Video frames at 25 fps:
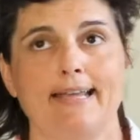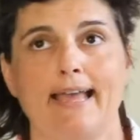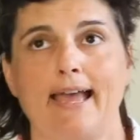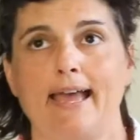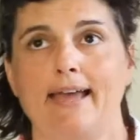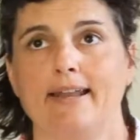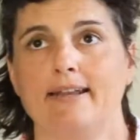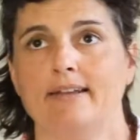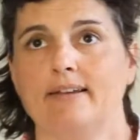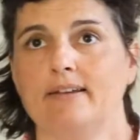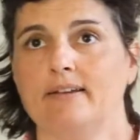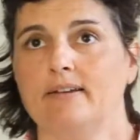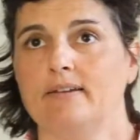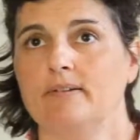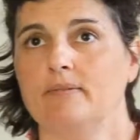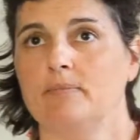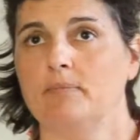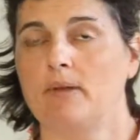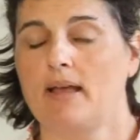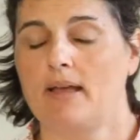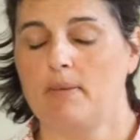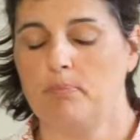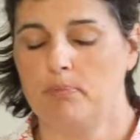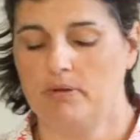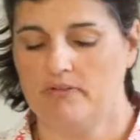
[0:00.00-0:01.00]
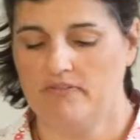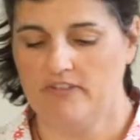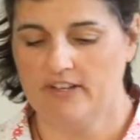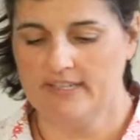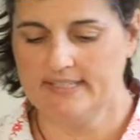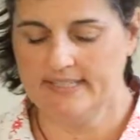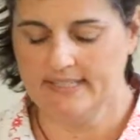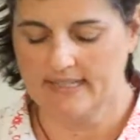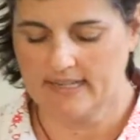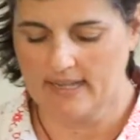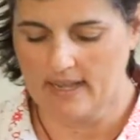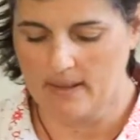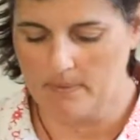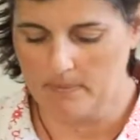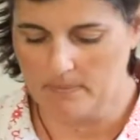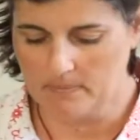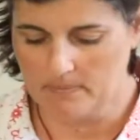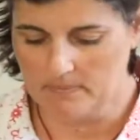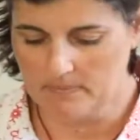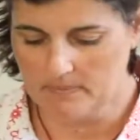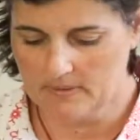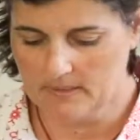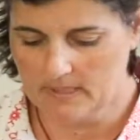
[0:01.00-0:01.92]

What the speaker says: had a professor come